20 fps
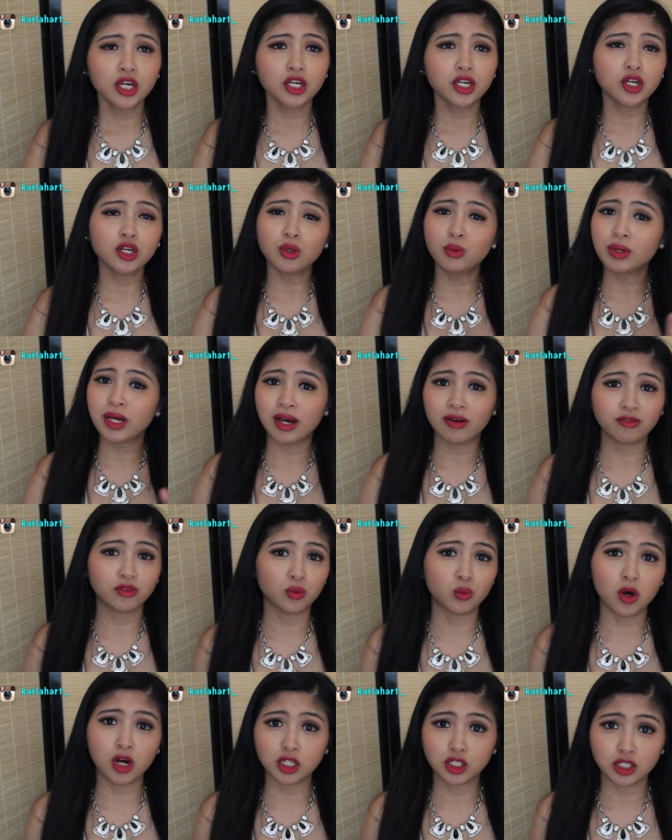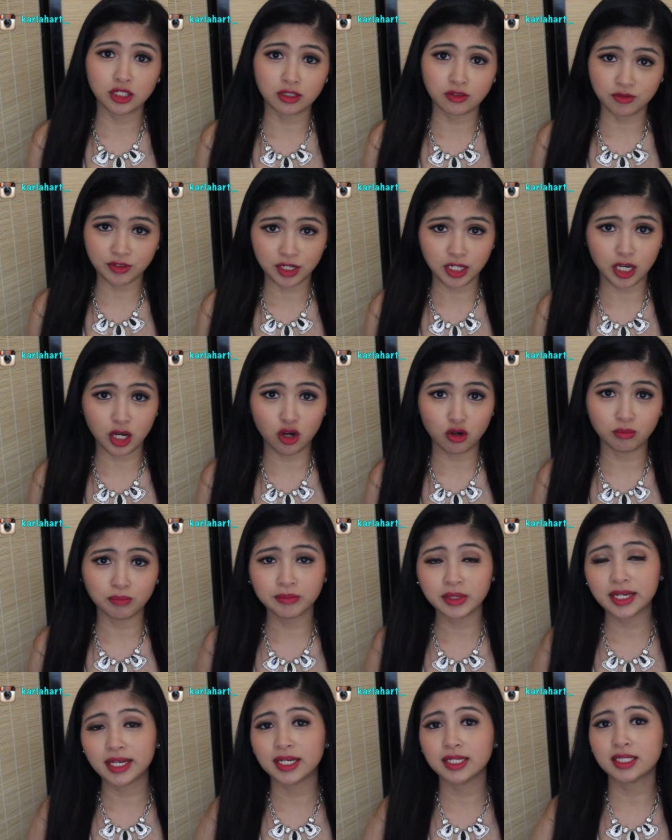you don't have to watch this video
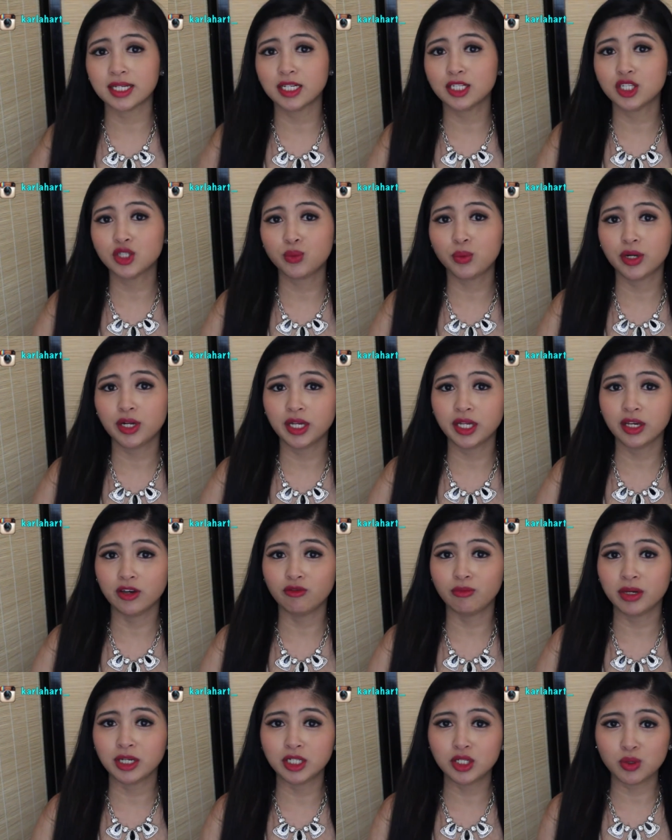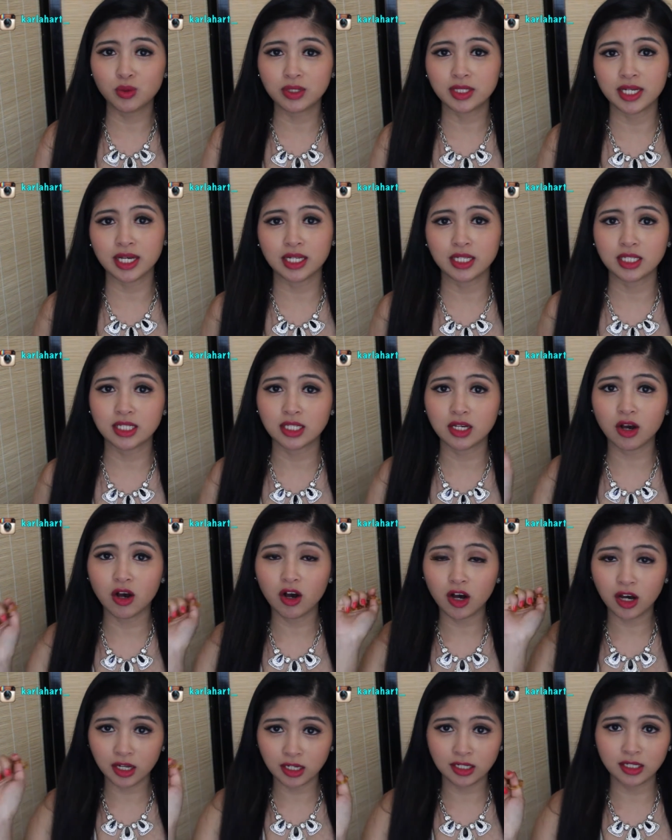because I just want to give my two cents
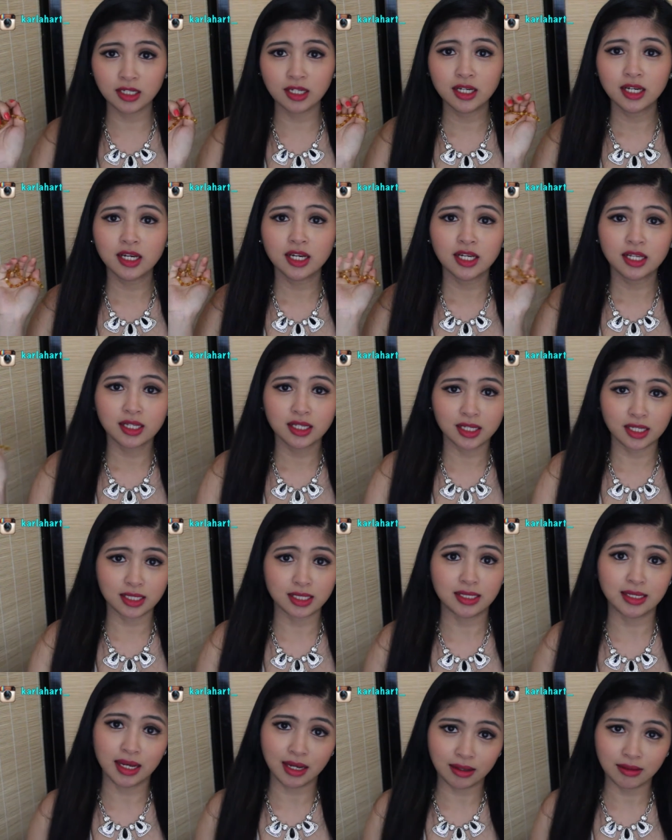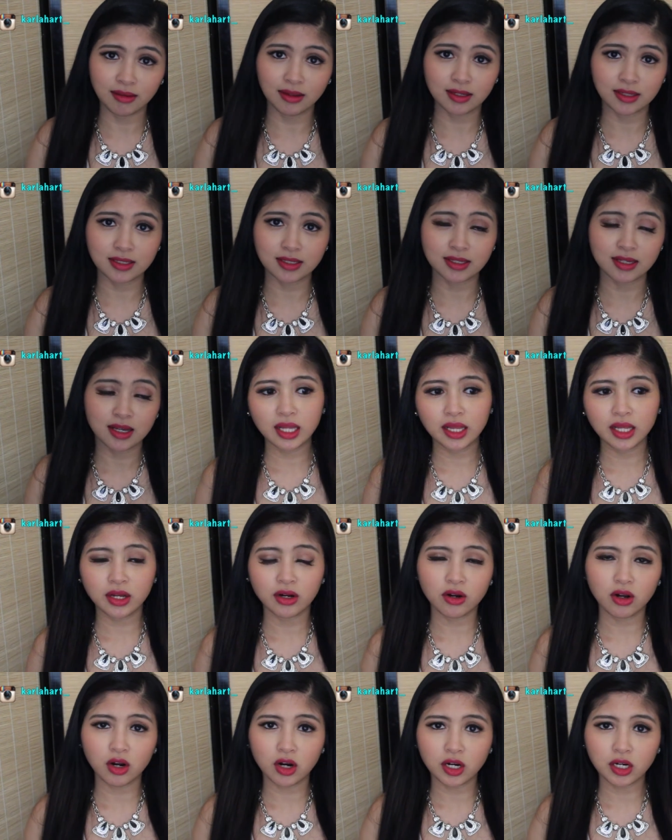on this necklace.
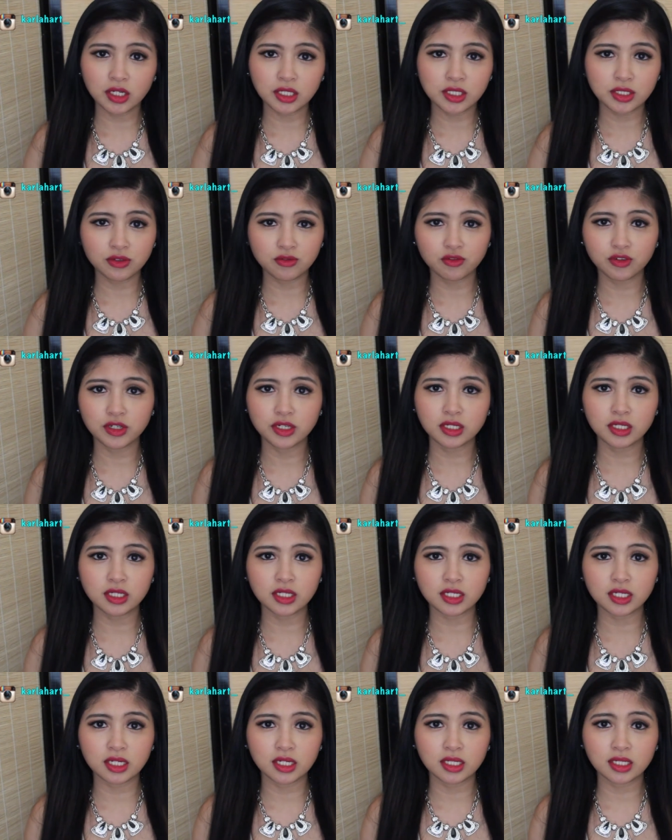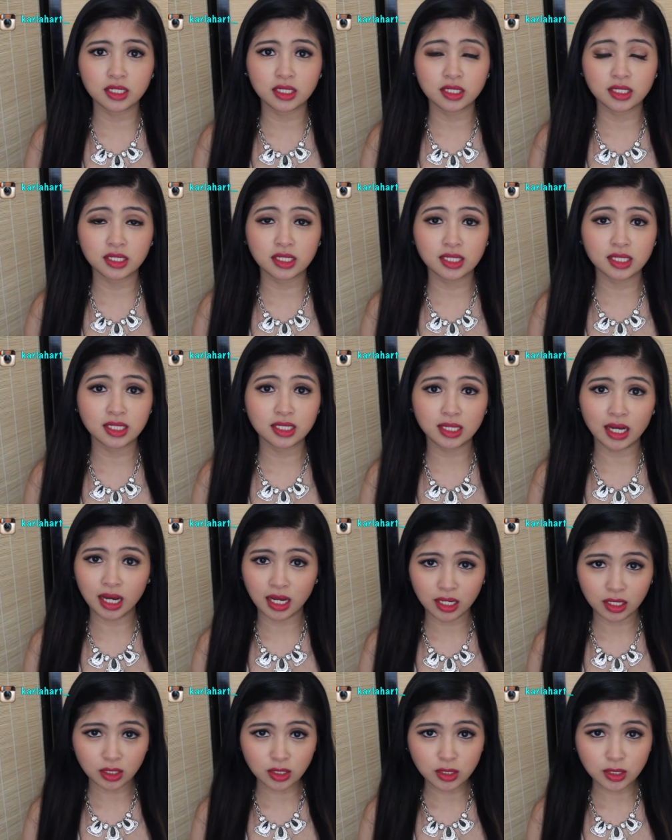There are different
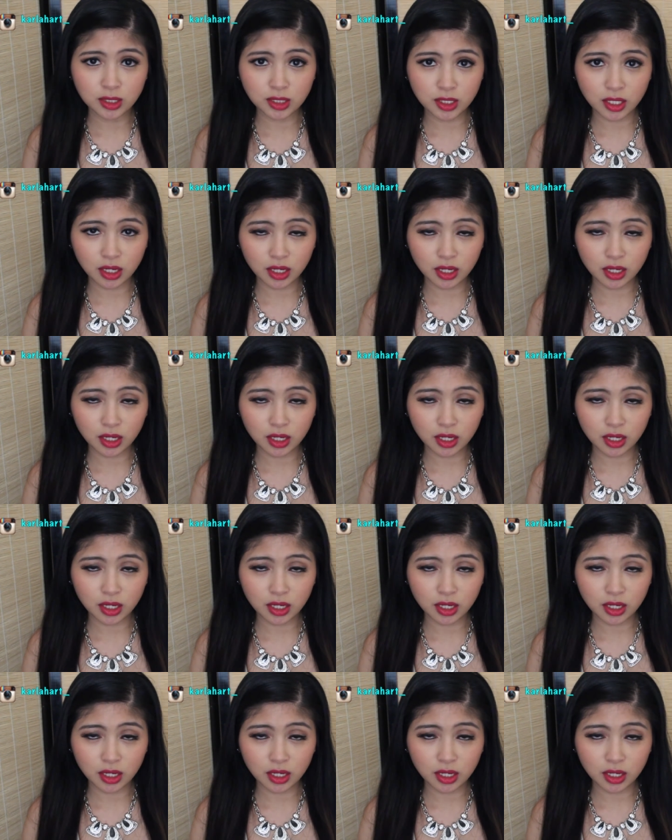styles